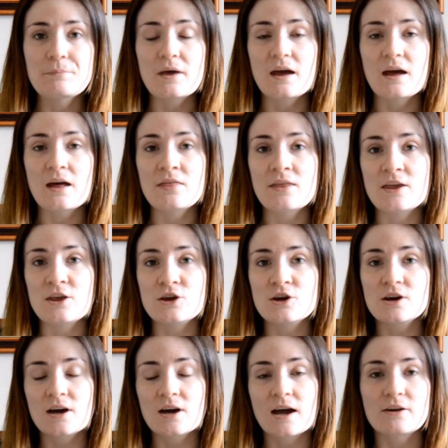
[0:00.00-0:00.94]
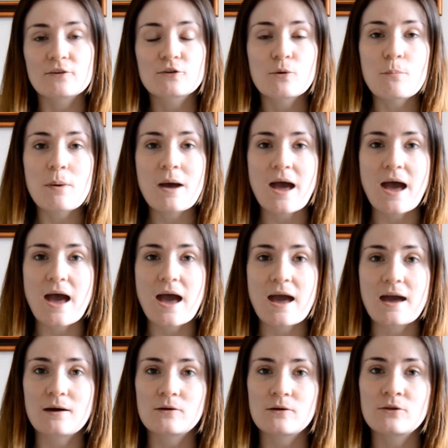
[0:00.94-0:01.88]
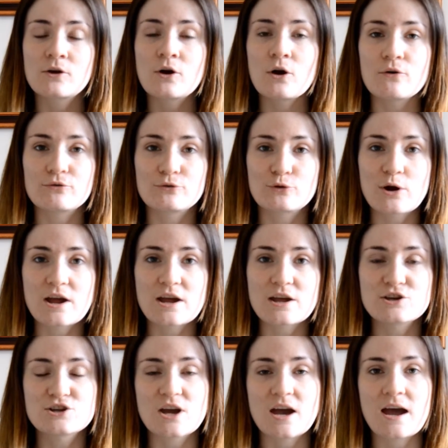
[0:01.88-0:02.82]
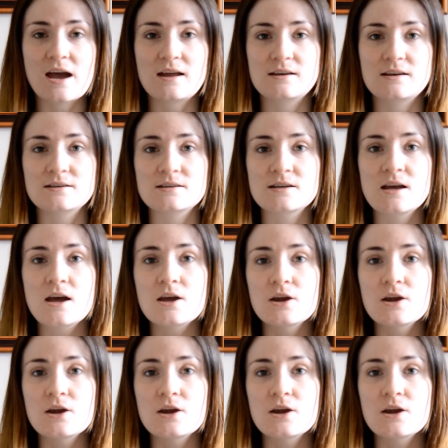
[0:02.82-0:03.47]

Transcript: And then you can kind of compare the coverage and